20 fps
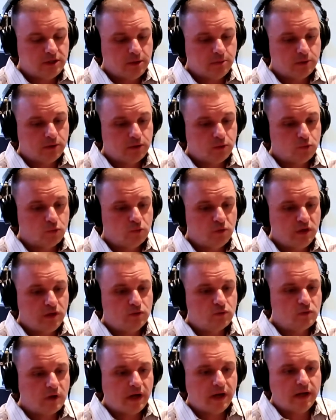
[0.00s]
able to
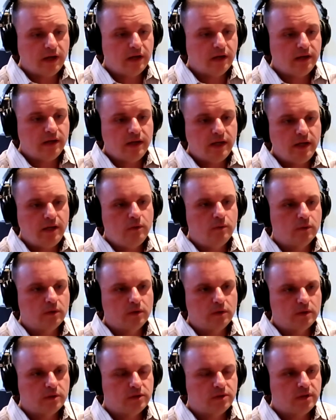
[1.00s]
re-rank
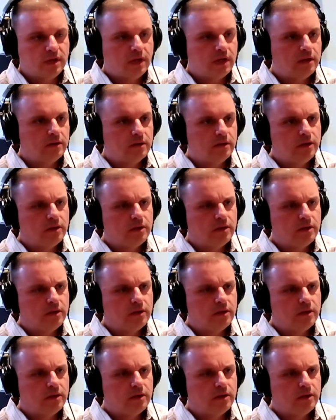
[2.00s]
keywords that,